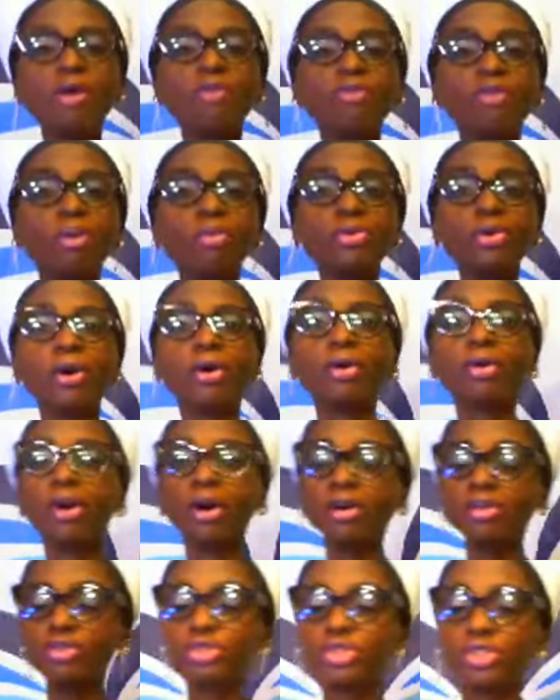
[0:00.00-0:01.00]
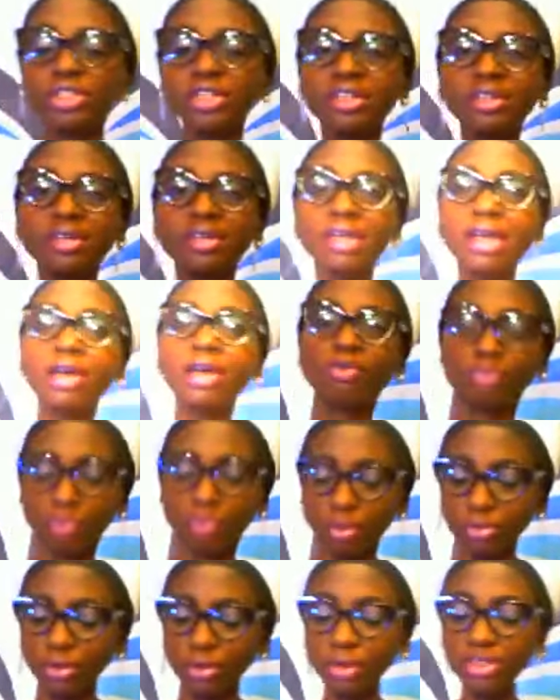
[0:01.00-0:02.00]
from your country,
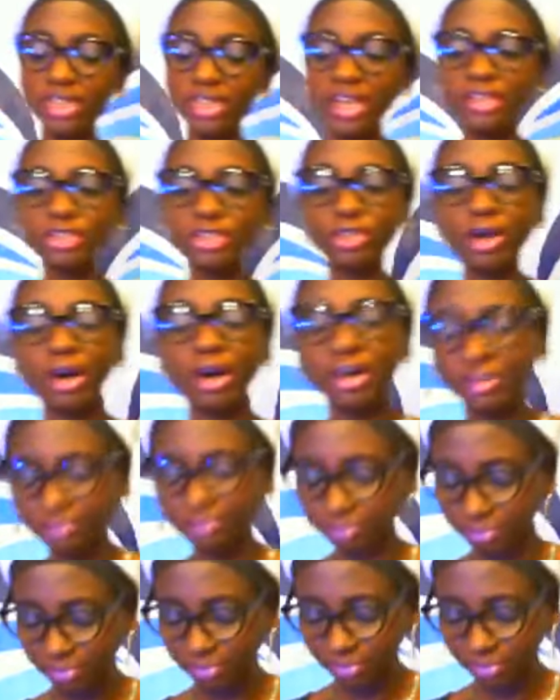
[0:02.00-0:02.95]
from your nation,